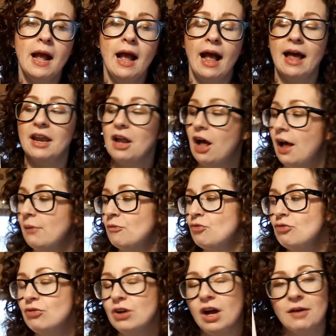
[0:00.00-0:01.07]
And
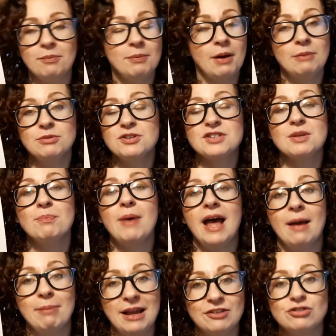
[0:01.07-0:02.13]
I'm just
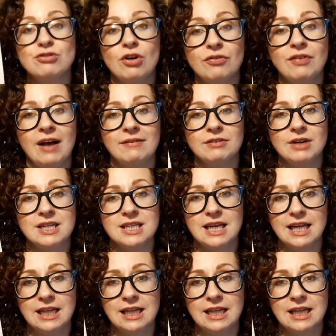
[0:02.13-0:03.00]
better off for having read it.